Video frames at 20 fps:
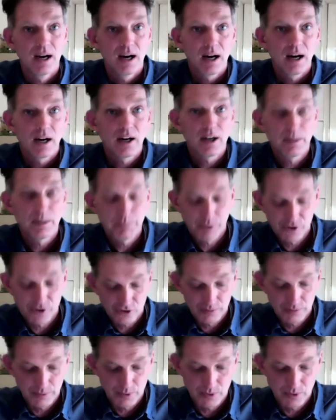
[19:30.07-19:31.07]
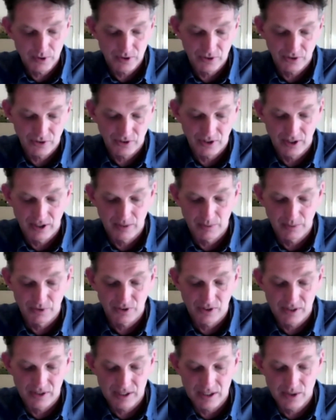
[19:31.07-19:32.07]
Our principal concern was
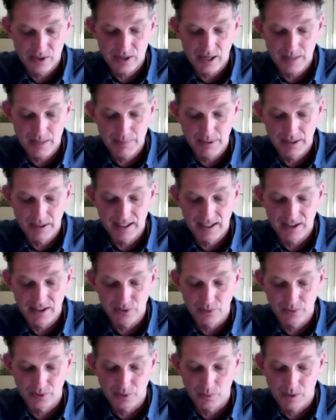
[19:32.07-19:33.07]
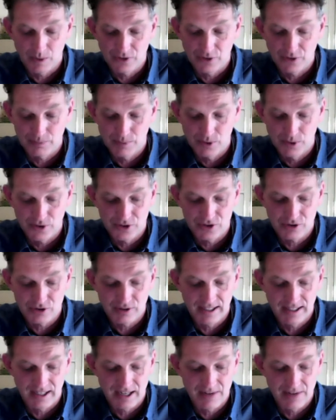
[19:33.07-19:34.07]
that the UK police were the ones
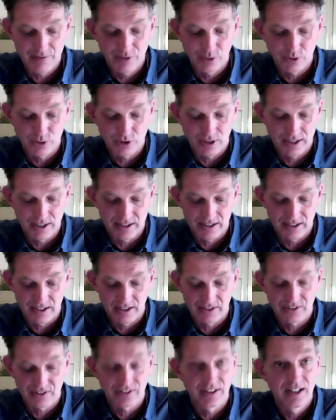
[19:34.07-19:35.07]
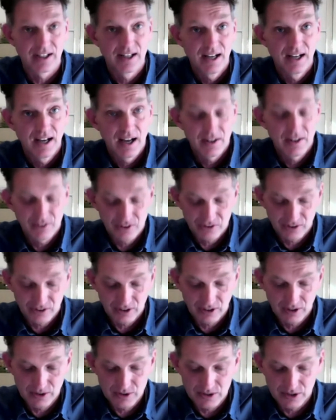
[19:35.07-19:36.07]
monitoring and infiltrating us, and this
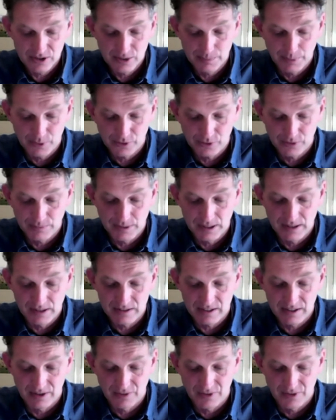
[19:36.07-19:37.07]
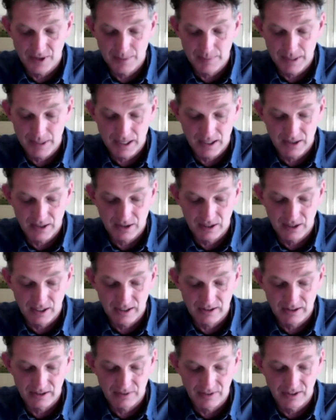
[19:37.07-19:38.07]
included the possibility of there being the
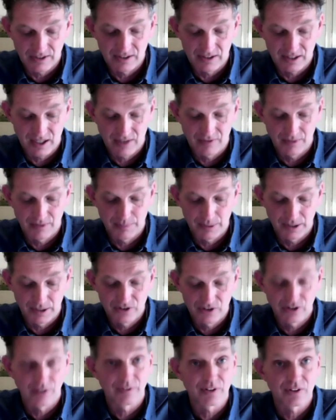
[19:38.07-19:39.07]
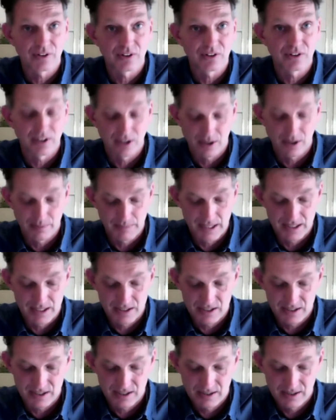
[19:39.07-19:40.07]
likes of undercover police officers in our
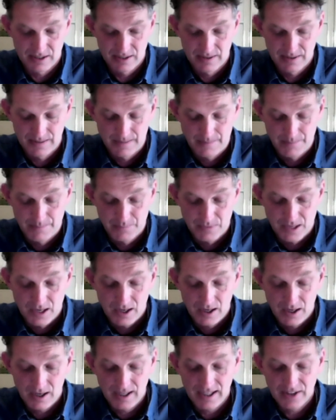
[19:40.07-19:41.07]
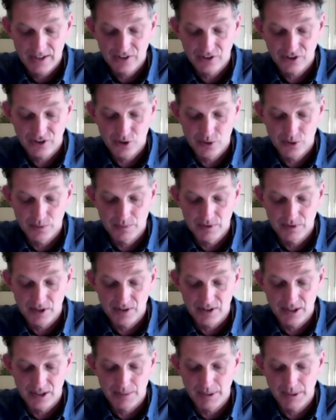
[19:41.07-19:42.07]
midst. I assumed that
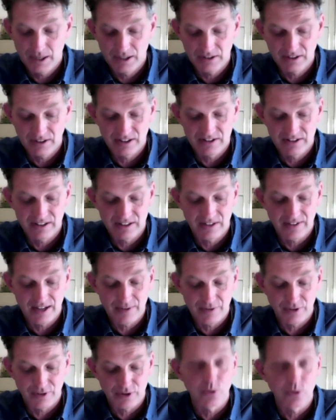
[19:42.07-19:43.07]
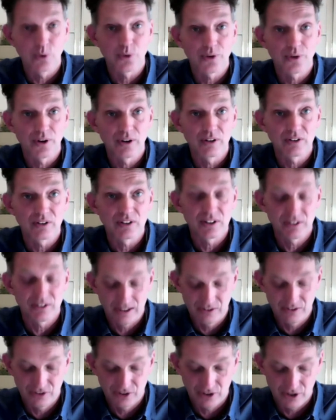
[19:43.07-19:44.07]
the apartheid South African authorities
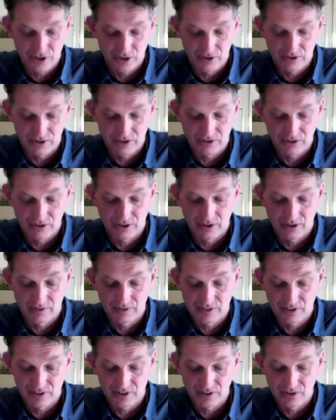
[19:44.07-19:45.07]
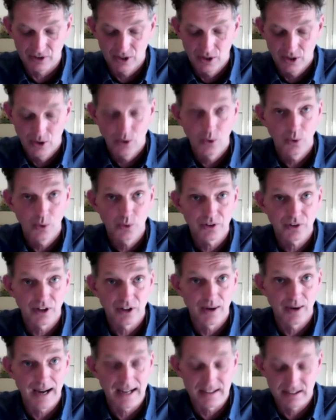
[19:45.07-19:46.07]
and security services
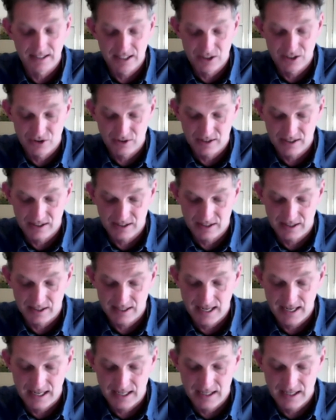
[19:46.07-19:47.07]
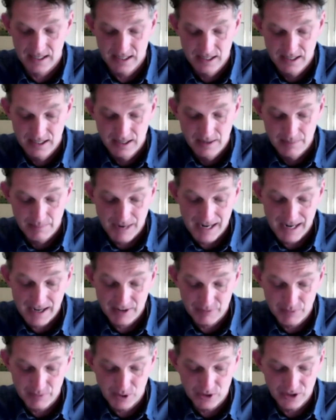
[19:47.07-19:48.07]
also had an interest in, may
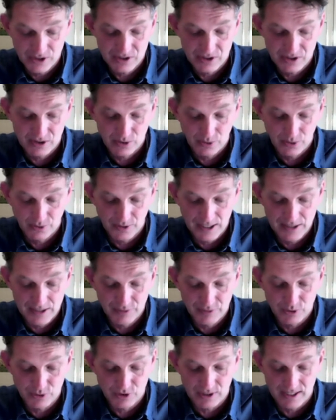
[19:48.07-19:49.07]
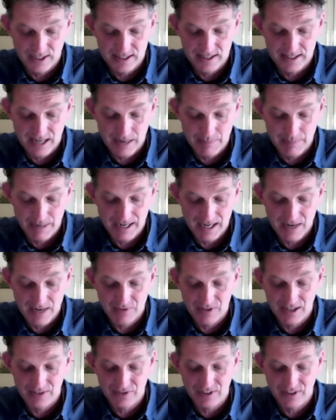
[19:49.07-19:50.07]
have monitored or infiltrated, and may
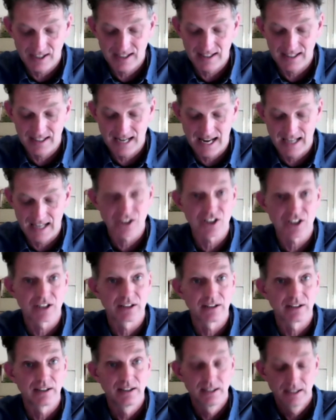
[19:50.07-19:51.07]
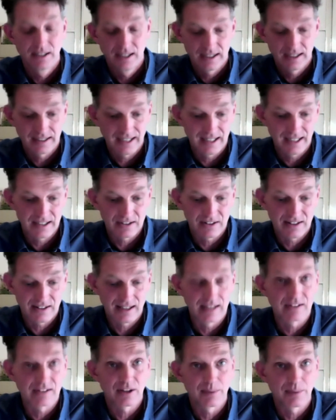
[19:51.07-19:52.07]
even have taken action against the
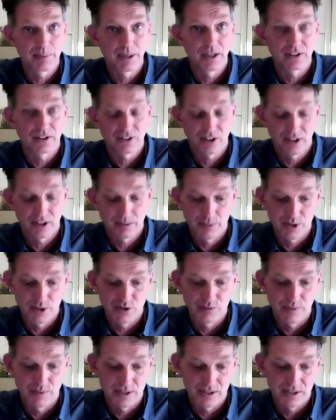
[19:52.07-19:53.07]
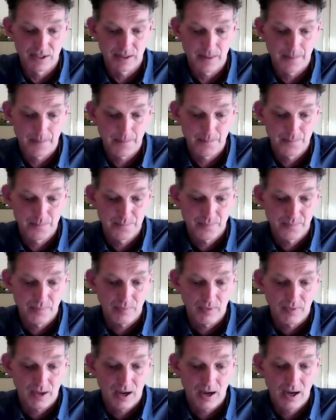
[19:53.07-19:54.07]
anti-apartheid movement.
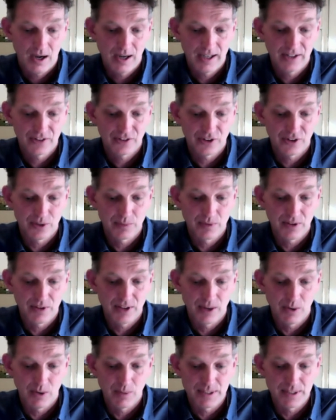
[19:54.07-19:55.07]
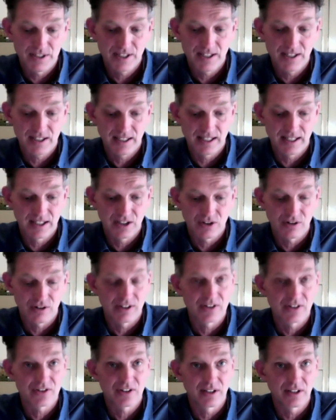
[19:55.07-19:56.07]
I assumed that they were particularly
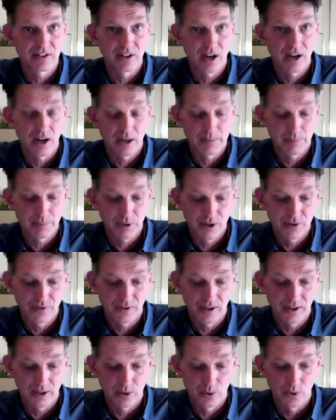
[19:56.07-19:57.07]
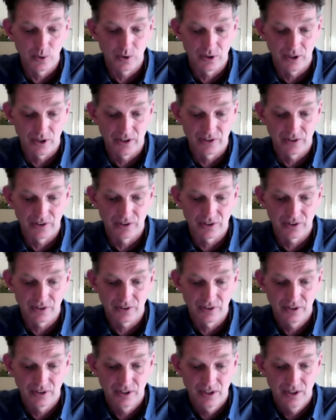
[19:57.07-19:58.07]
interested in the high-profile organisers,
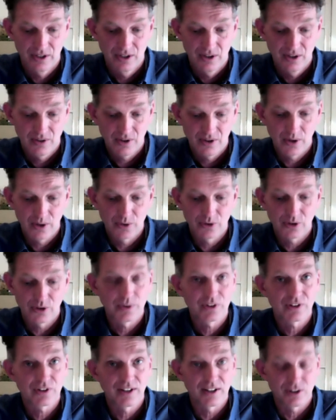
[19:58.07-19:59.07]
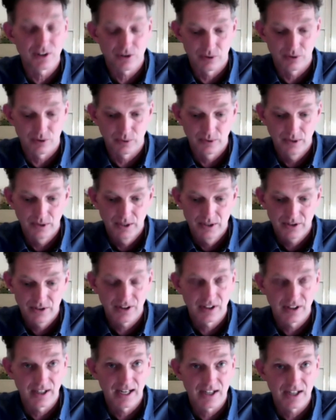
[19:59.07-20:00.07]
those who were central to
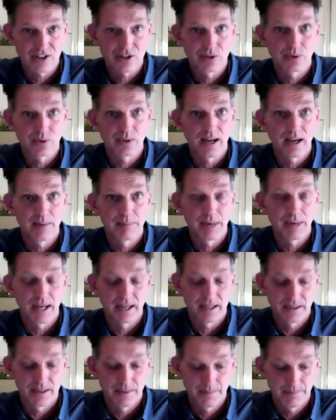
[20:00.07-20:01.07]
the national campaign.